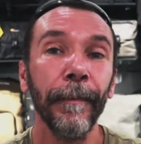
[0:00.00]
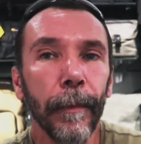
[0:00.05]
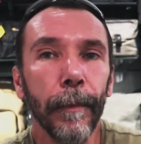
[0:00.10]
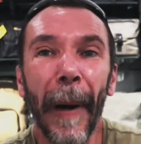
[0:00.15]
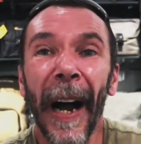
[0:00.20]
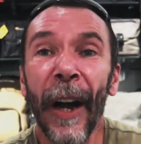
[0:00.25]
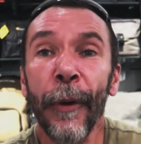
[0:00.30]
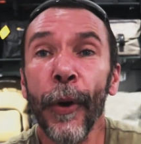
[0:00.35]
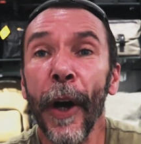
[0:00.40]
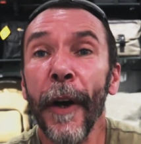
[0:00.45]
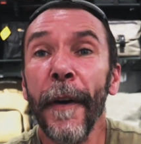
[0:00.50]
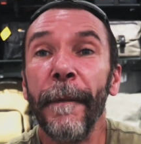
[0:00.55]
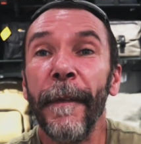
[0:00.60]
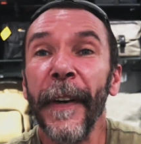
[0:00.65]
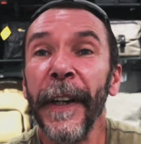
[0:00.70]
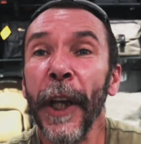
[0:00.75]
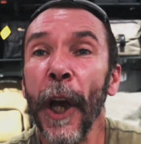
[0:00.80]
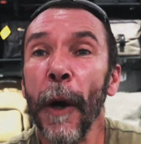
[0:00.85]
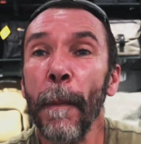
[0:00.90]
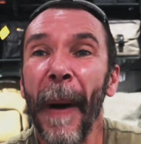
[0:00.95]
My Rode
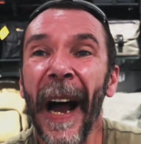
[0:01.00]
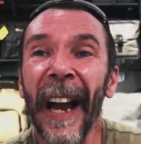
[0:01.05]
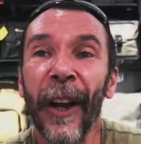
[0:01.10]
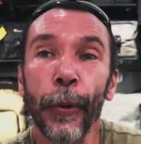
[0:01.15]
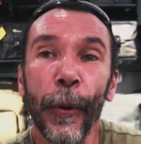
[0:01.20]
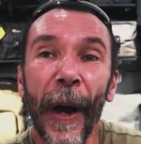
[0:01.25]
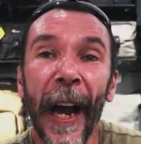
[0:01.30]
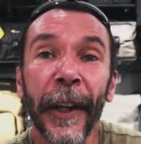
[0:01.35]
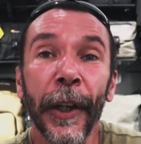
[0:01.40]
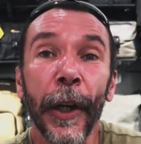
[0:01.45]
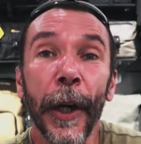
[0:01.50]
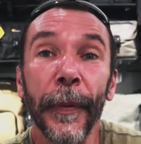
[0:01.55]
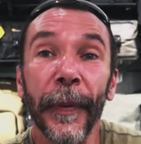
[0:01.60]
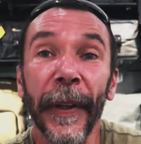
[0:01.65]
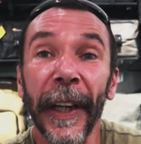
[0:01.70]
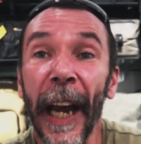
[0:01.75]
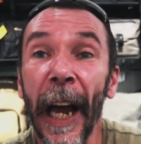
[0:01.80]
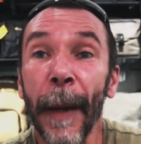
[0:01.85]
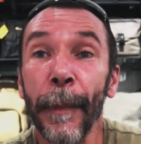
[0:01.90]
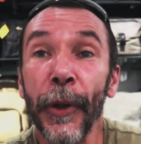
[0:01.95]
video mic Rycote
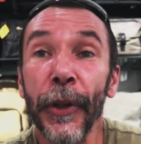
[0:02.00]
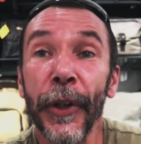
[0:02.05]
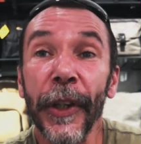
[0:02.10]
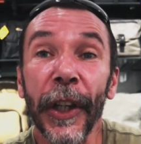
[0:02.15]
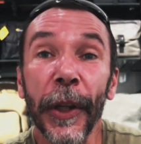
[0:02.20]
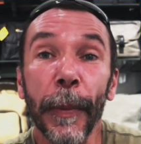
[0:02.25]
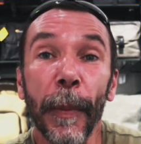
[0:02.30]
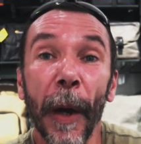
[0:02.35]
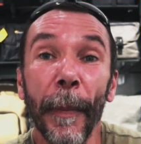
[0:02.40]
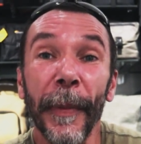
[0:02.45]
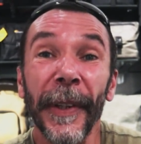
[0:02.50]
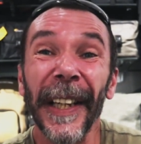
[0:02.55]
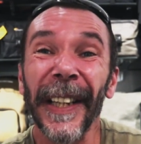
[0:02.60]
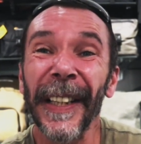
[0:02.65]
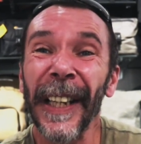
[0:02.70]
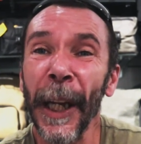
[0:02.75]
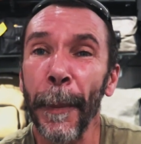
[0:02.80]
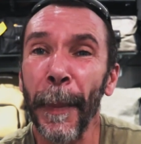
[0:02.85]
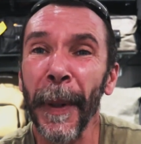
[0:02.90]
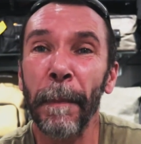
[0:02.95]
that I'm using at the moment
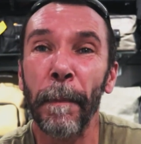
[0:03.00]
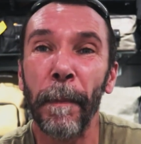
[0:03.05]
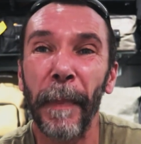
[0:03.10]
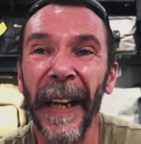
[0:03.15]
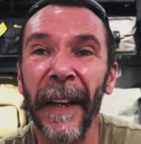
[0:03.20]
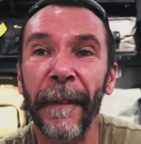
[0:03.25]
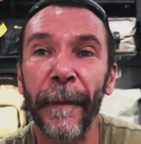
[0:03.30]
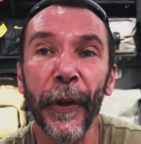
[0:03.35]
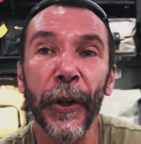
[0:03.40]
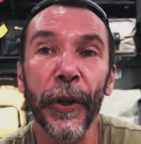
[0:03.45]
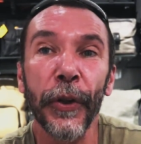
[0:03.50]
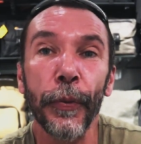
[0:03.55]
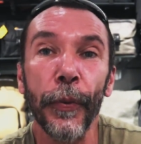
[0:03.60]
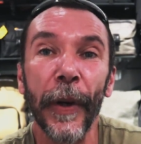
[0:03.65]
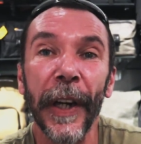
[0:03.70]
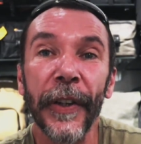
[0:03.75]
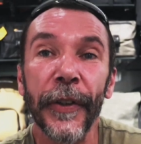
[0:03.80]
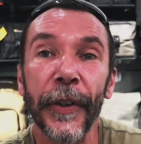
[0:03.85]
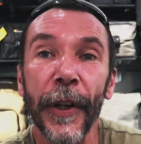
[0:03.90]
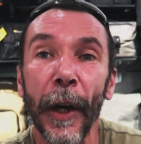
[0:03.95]
is a little bit big for this
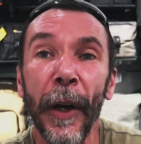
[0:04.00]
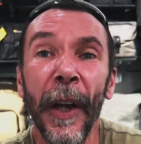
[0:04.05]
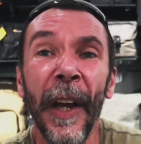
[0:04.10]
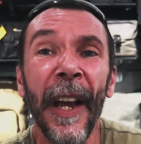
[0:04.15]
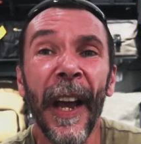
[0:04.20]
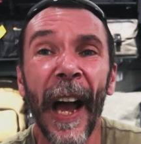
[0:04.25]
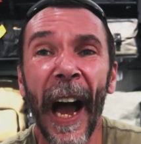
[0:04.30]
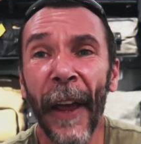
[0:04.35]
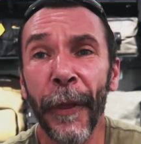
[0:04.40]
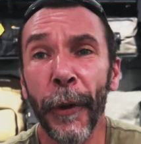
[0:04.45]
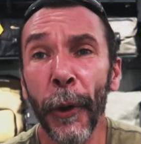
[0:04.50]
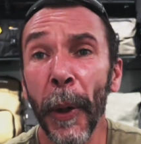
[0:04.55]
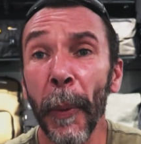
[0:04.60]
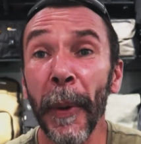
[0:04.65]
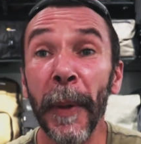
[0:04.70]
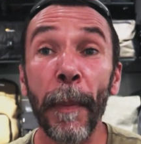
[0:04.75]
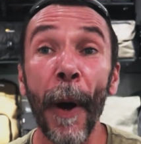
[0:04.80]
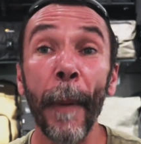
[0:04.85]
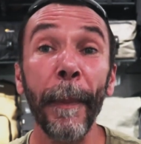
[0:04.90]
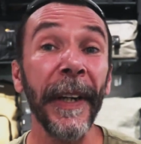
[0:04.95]
rig, so I thought I
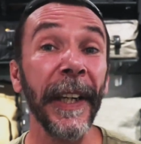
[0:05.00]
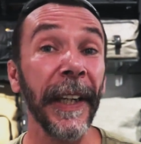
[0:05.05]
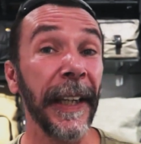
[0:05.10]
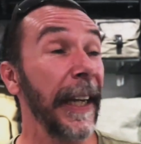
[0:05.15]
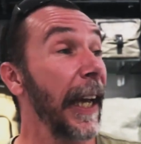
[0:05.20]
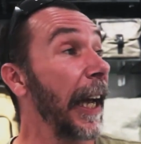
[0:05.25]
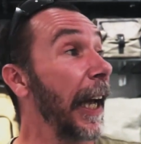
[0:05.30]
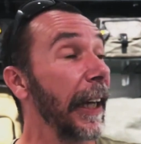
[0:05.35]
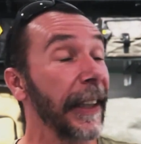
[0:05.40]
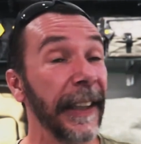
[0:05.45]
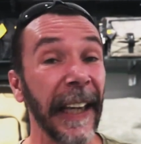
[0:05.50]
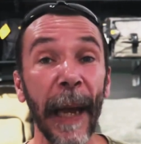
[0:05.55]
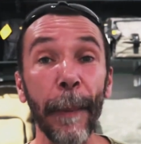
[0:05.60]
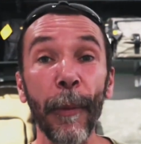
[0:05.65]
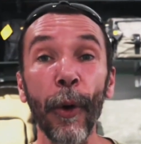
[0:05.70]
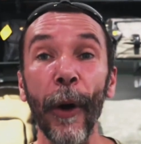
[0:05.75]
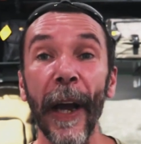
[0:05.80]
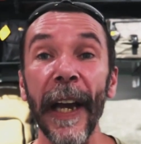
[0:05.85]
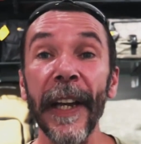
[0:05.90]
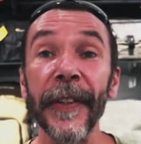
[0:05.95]
would pop in here at
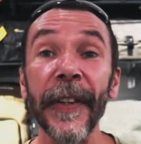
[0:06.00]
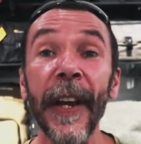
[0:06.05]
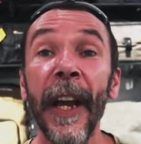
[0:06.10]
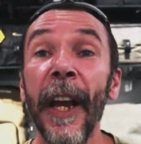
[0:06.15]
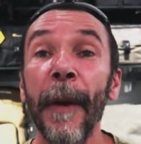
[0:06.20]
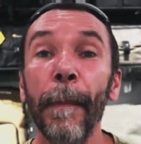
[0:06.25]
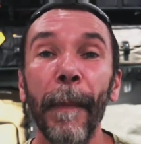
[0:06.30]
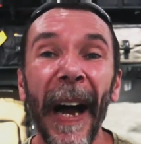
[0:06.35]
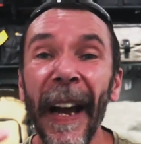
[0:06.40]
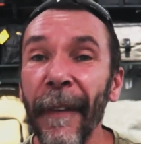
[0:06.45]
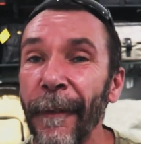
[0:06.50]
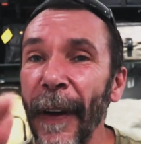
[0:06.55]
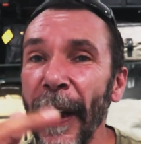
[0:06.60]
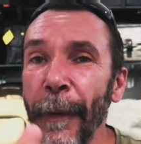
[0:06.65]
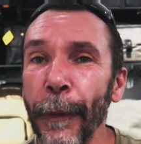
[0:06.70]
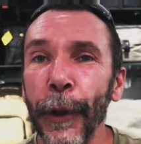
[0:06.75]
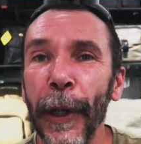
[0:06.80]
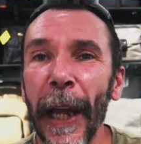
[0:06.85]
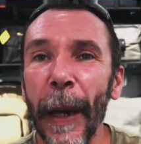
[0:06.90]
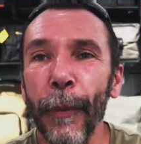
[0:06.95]
Cameras, my
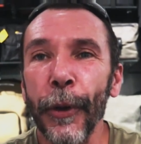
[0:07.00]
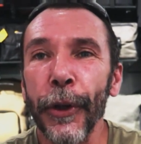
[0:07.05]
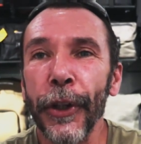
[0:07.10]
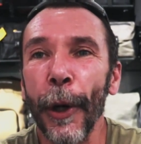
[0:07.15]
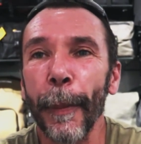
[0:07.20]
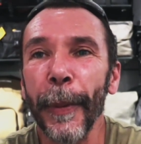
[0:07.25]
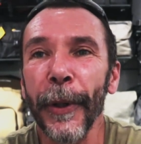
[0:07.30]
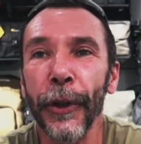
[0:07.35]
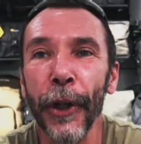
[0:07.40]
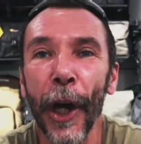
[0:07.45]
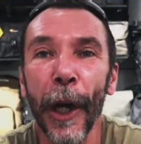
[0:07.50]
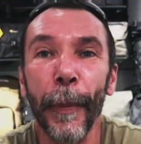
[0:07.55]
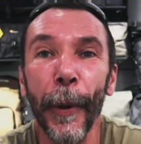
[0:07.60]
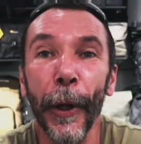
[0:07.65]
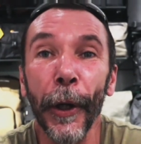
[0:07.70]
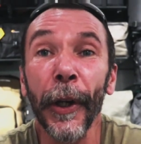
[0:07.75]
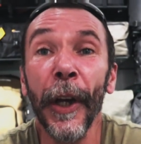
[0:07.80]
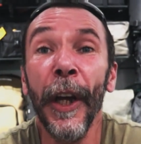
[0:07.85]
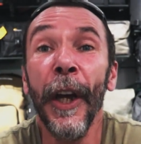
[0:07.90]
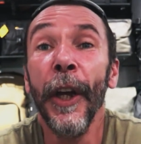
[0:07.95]
favorite camera shop in
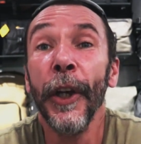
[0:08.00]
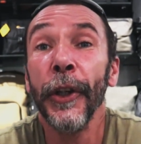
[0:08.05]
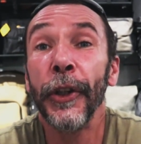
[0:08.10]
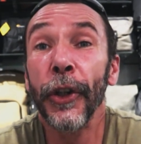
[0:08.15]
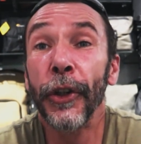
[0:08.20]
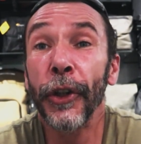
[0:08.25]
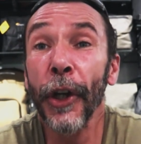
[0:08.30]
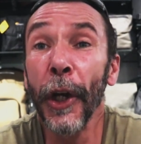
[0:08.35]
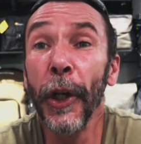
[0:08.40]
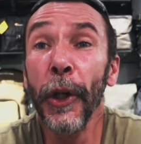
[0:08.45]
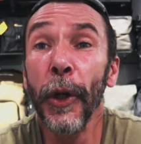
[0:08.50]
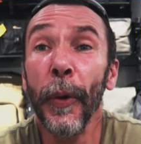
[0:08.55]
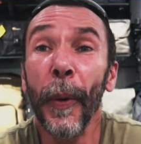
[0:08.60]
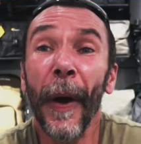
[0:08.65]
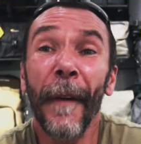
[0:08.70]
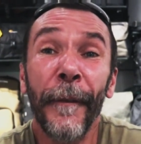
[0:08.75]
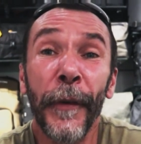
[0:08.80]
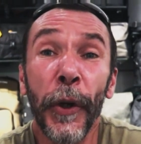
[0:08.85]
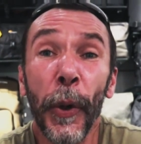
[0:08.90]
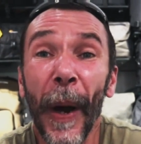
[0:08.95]
Joburg, to show you
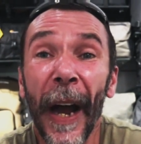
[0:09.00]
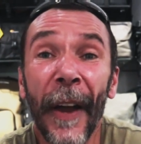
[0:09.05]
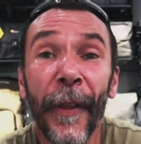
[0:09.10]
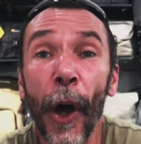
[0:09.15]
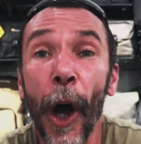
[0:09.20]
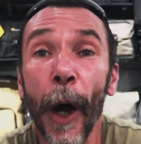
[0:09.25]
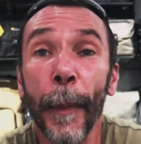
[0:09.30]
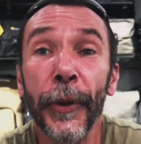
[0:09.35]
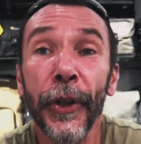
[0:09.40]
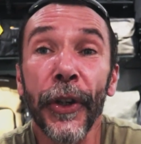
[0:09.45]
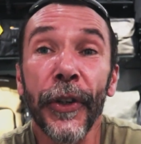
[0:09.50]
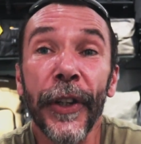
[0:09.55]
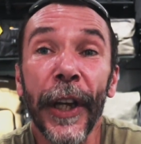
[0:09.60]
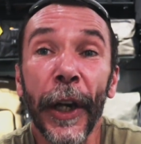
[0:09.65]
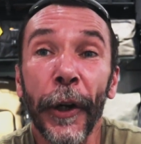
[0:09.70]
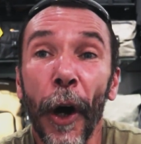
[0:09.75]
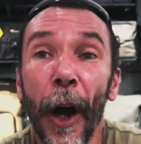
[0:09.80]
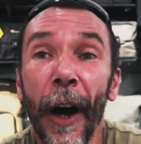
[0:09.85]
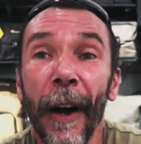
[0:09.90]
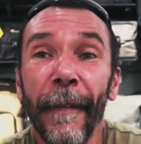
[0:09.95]
a few other options
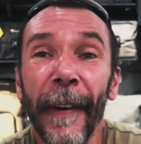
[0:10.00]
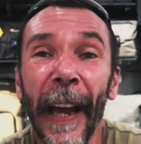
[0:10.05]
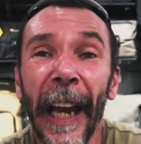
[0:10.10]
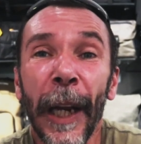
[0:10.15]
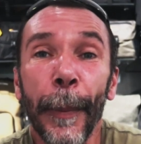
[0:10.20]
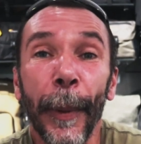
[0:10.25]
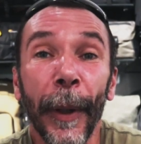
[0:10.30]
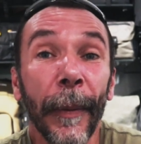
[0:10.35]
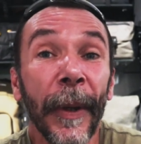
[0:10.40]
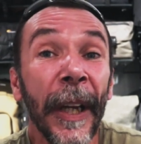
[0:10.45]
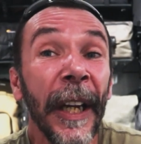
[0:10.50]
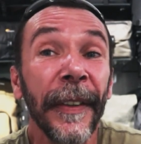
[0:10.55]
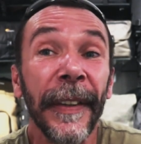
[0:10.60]
that are available.